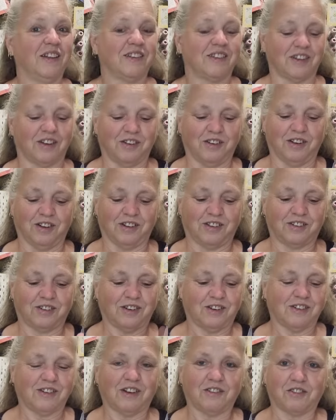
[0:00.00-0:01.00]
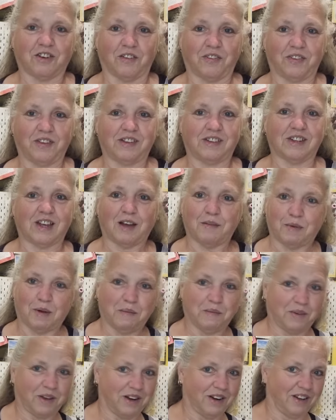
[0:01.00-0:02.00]
So as soon as I've got this up,
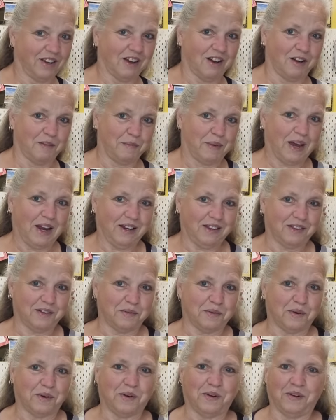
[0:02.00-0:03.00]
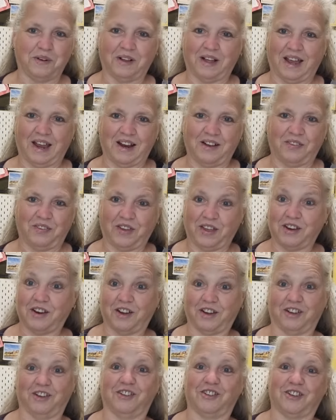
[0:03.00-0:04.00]
I'm going to go and paint the wall and then
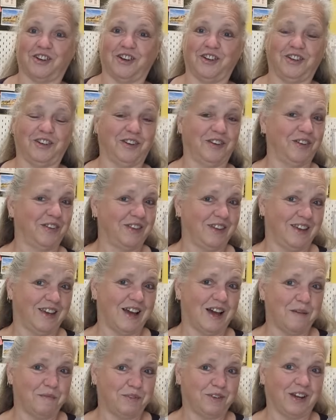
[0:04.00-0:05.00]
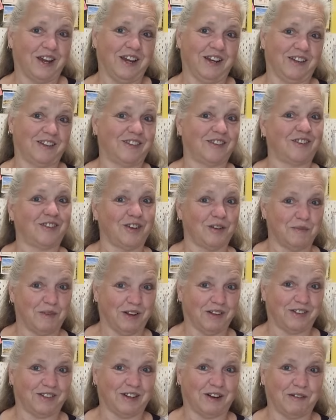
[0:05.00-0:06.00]
I can show you the updates to
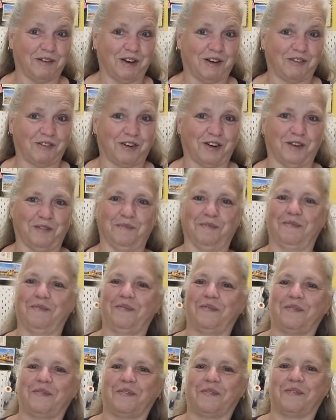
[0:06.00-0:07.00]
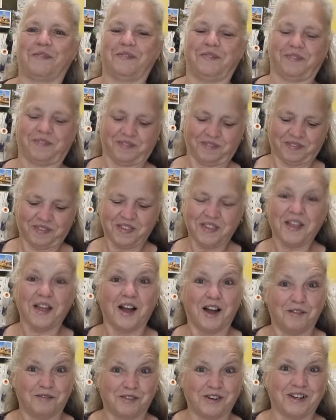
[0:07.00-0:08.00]
my sewing room.
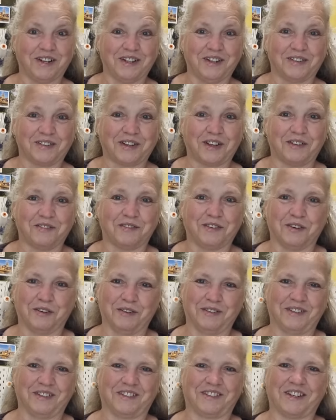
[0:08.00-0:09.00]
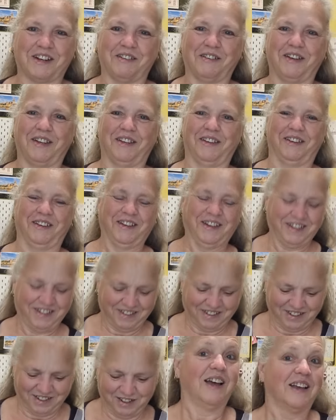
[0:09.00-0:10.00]
I'm really looking forward to showing you.
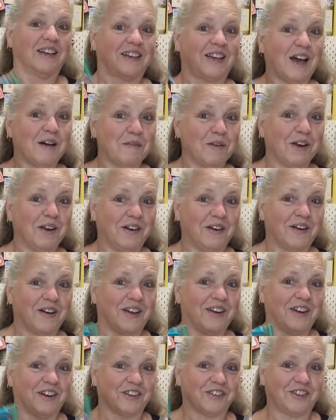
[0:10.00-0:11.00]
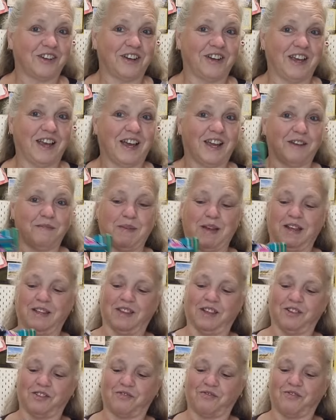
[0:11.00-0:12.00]
Come along and I'll show you how to make
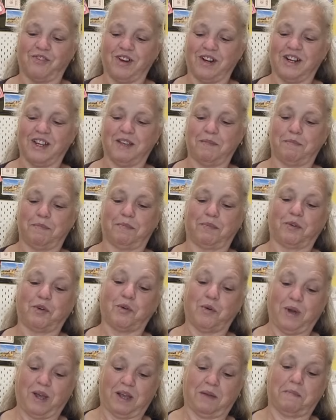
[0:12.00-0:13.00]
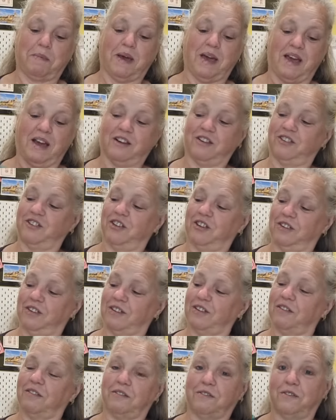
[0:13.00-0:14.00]
these really quick
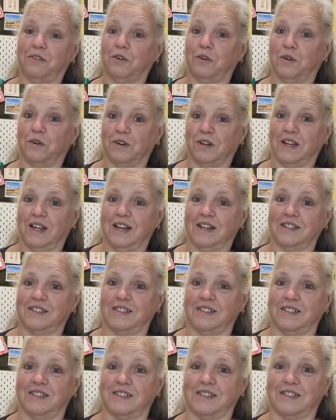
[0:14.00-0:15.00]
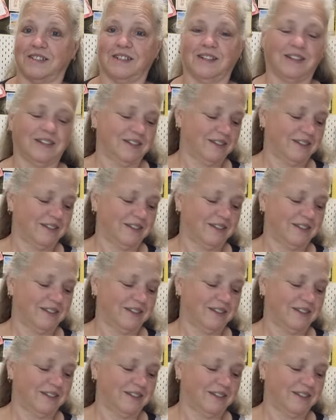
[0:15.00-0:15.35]
pouches for glasses.